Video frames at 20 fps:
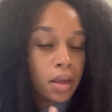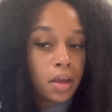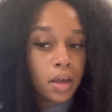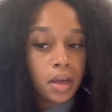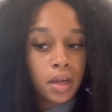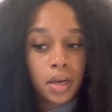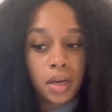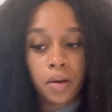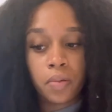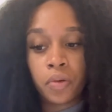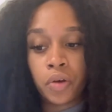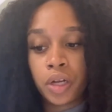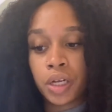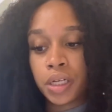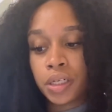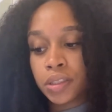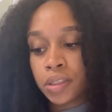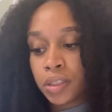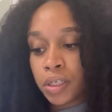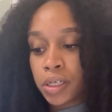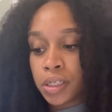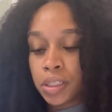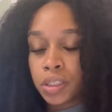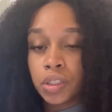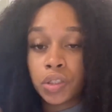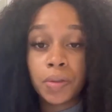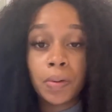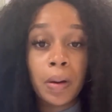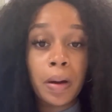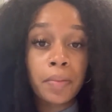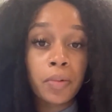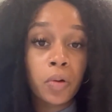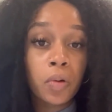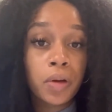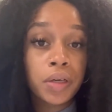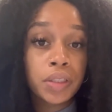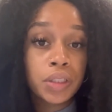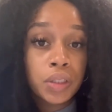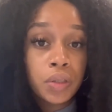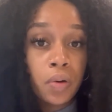And now we're going to get started. So I'm
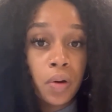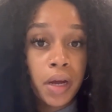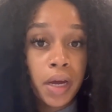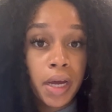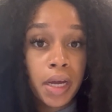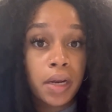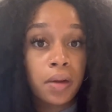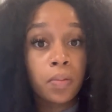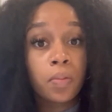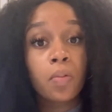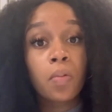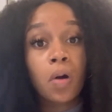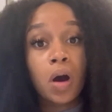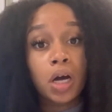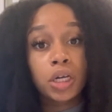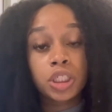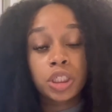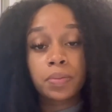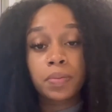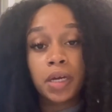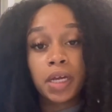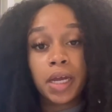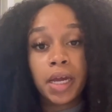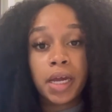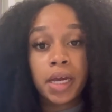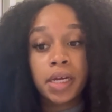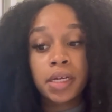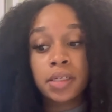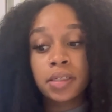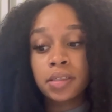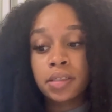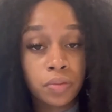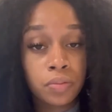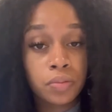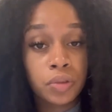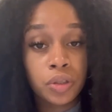going to go ahead and wash my hand.